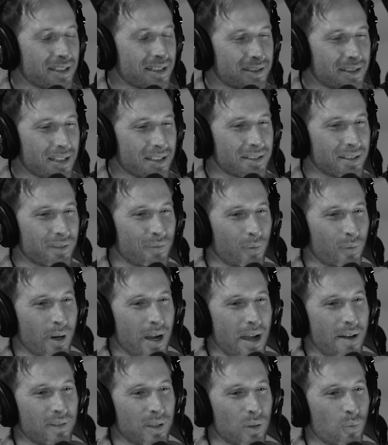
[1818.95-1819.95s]
It's as if we're
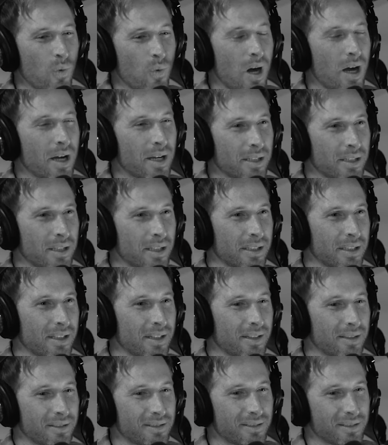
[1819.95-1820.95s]
having wine, I
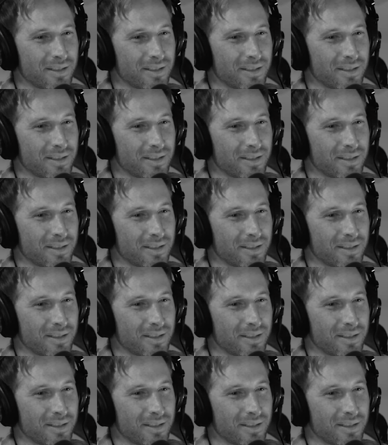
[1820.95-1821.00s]
guess.